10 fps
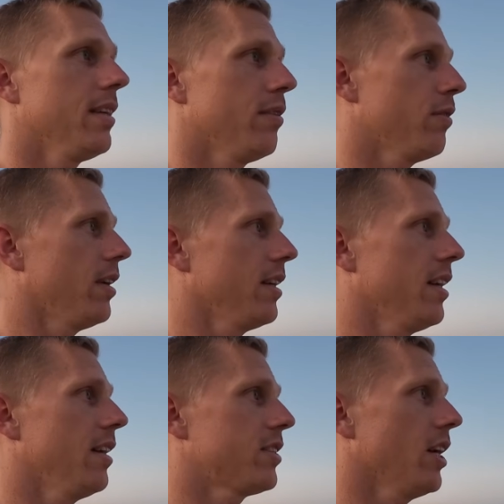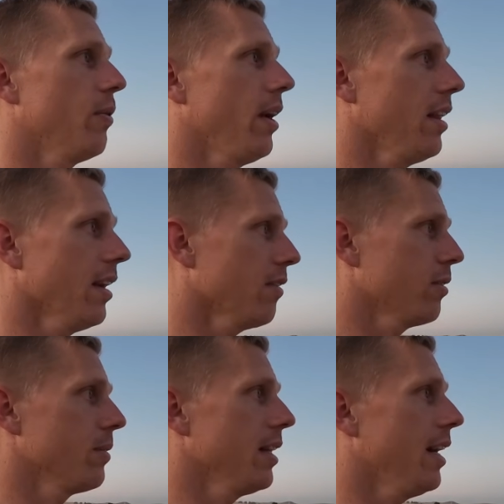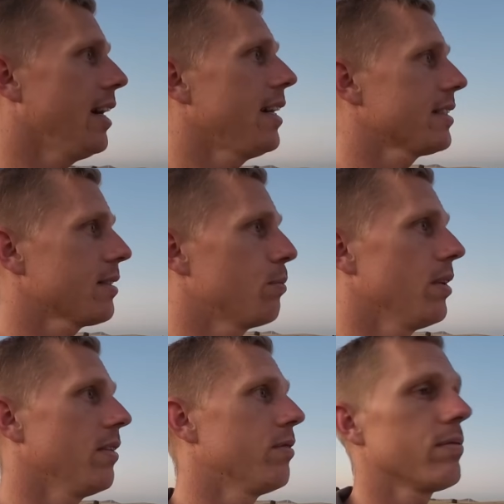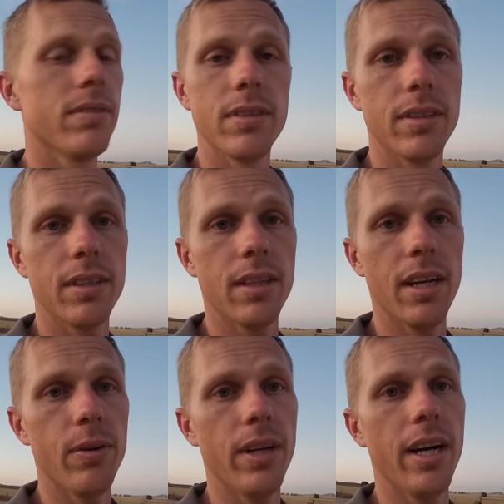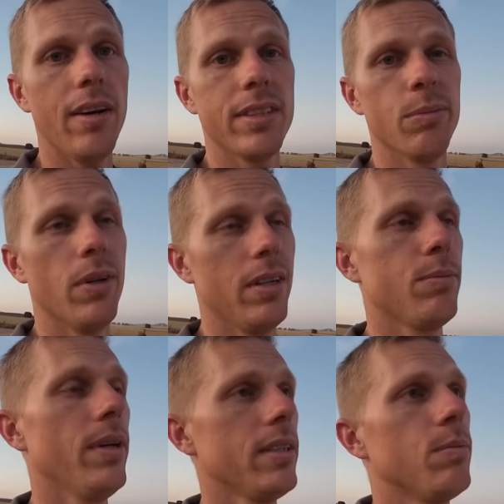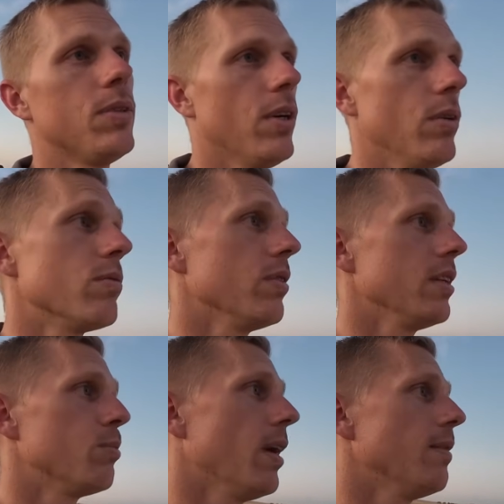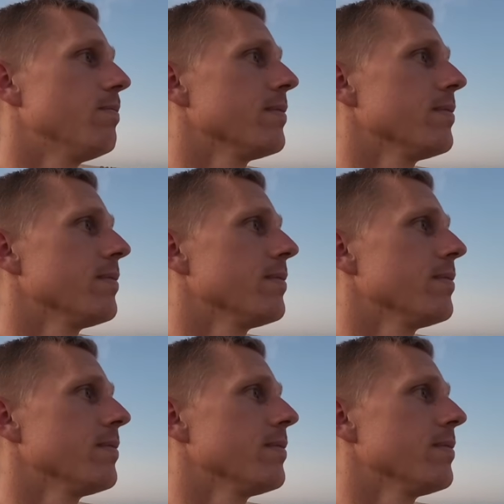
If I show anything from the last bit of canola harvest, it might just be some drone footage. But